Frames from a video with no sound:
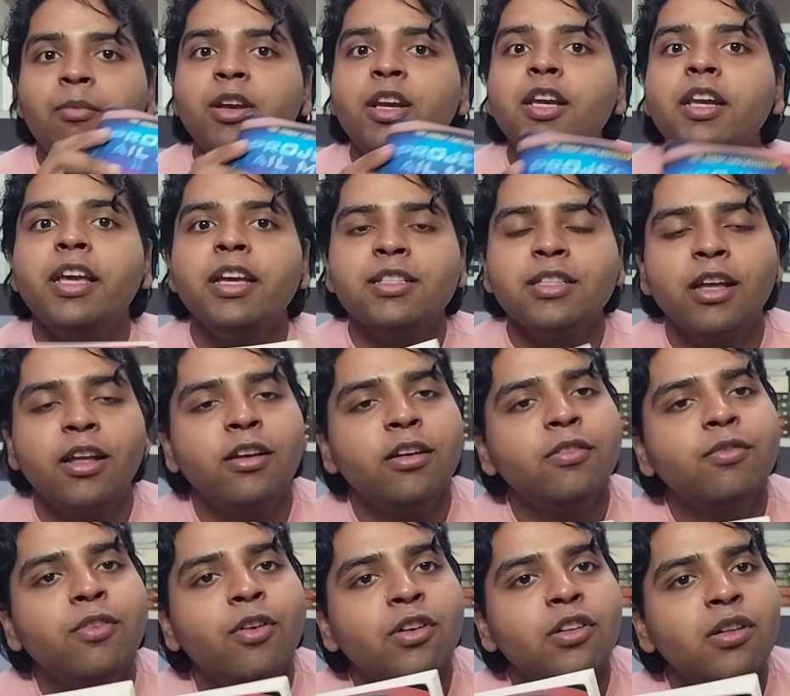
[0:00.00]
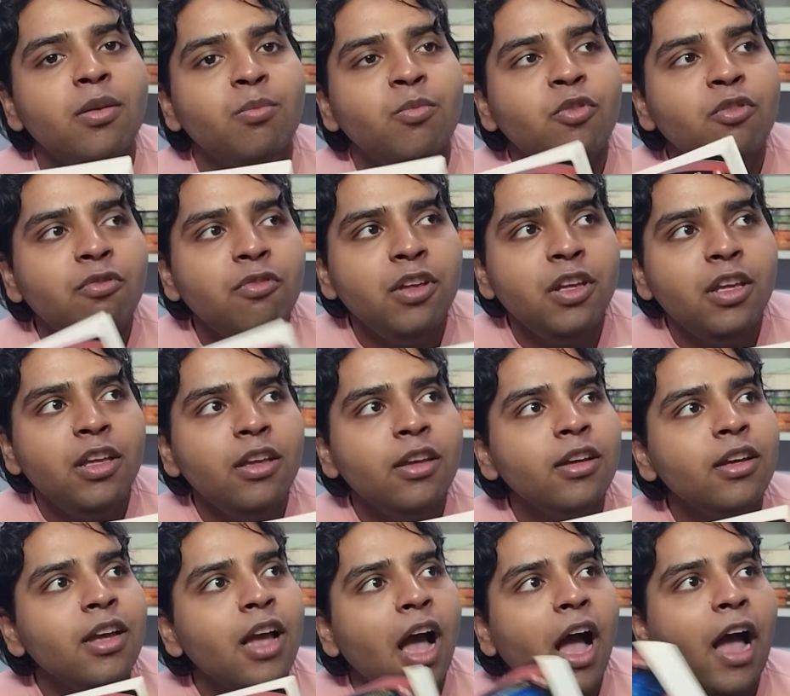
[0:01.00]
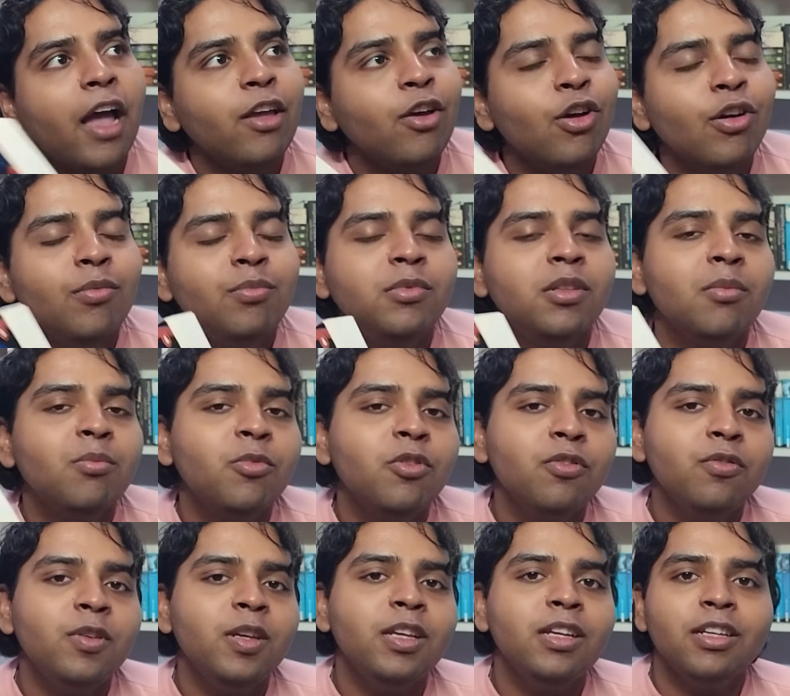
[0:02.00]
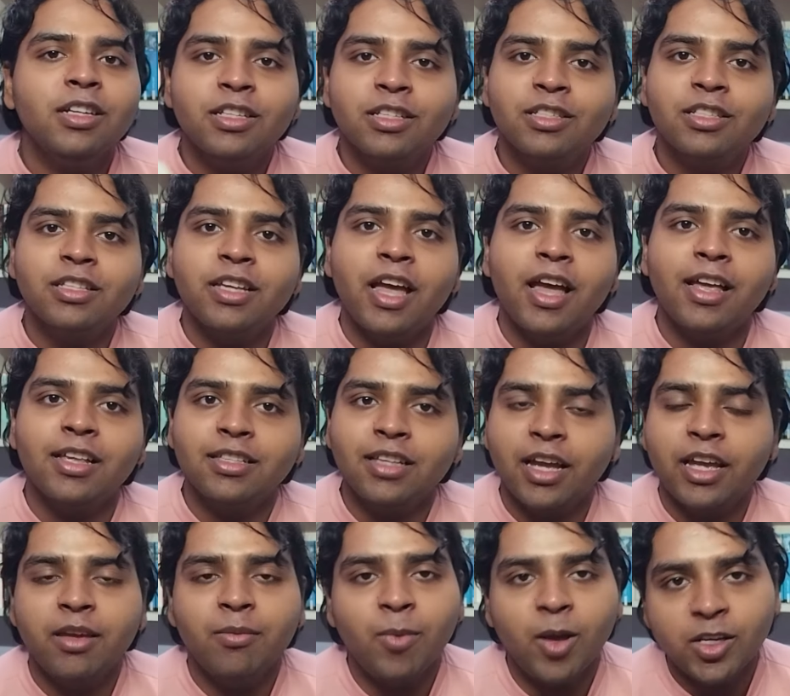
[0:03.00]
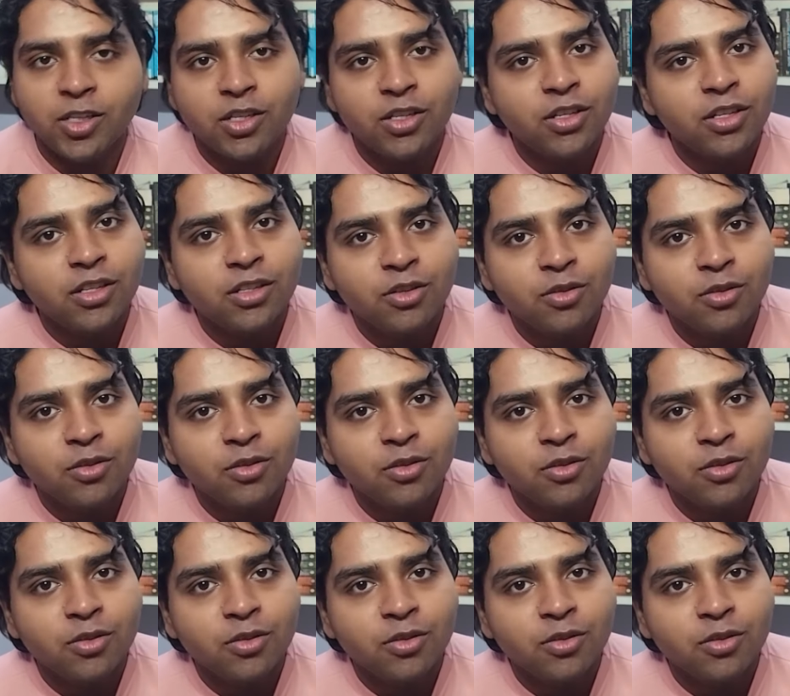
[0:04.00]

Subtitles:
really excited for the movie. I hope the movie is as I imagined it